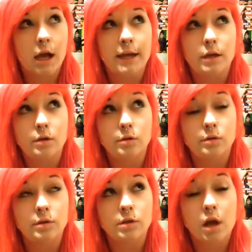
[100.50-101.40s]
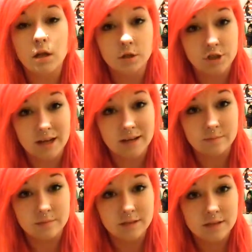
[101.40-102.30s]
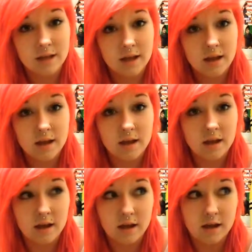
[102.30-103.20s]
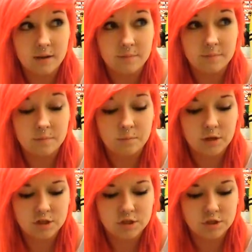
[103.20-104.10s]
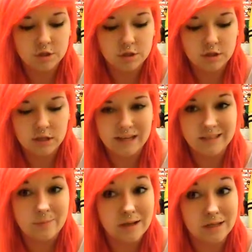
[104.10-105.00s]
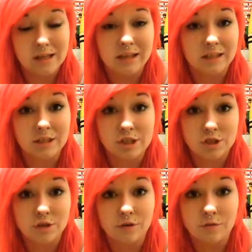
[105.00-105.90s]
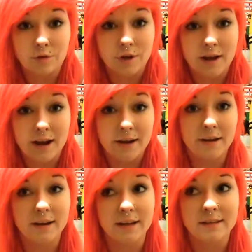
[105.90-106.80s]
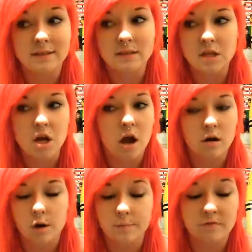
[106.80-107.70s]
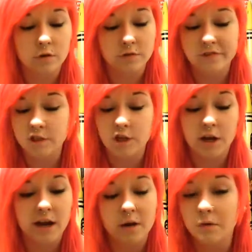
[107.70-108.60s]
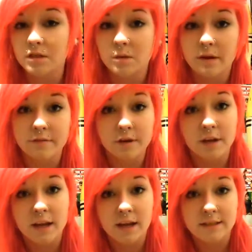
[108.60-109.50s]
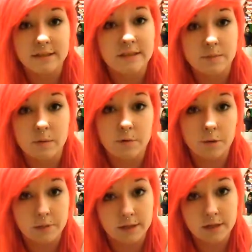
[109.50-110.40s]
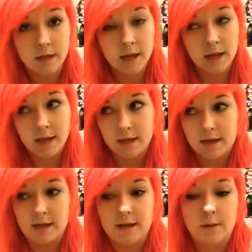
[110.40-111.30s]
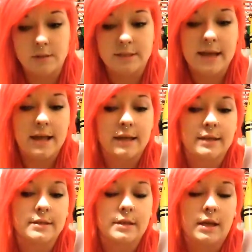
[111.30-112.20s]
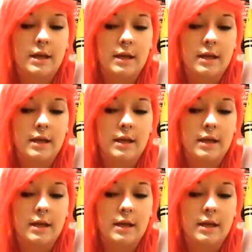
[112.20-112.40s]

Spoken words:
I used Color Jams, which is basically like conditioner for your hair. It's not harmful to your hair whatsoever because it's semi-permanent. And I went to Sally's